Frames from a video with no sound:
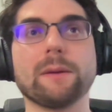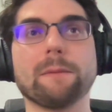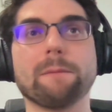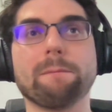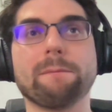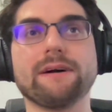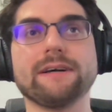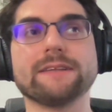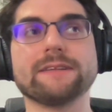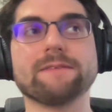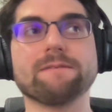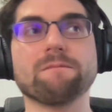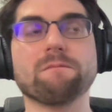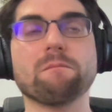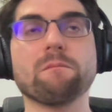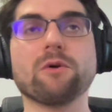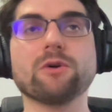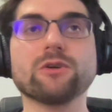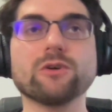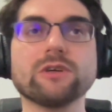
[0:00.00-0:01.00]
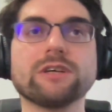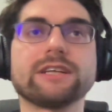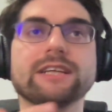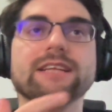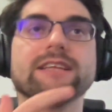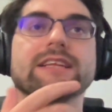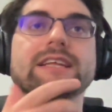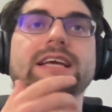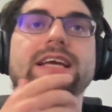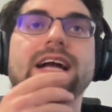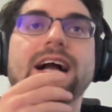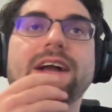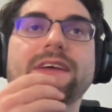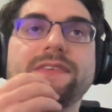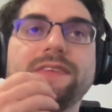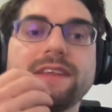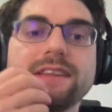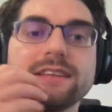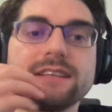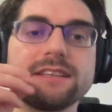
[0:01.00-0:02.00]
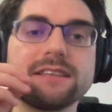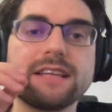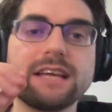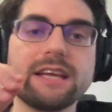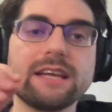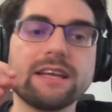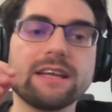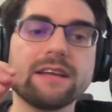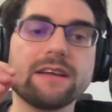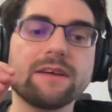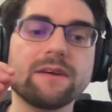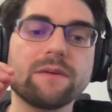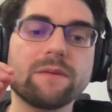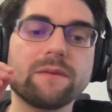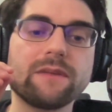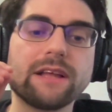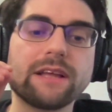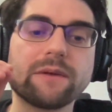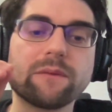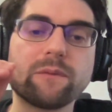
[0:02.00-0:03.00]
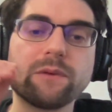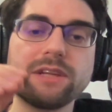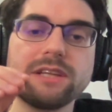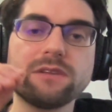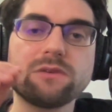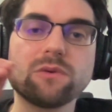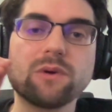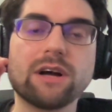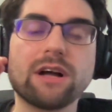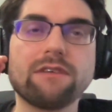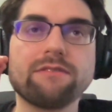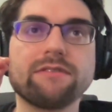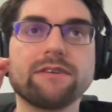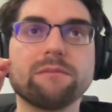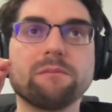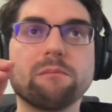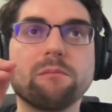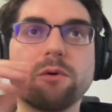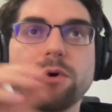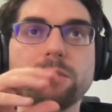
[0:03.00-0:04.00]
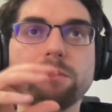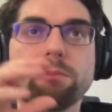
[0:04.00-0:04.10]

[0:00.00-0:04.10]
But more concretely, I think that we need to have a more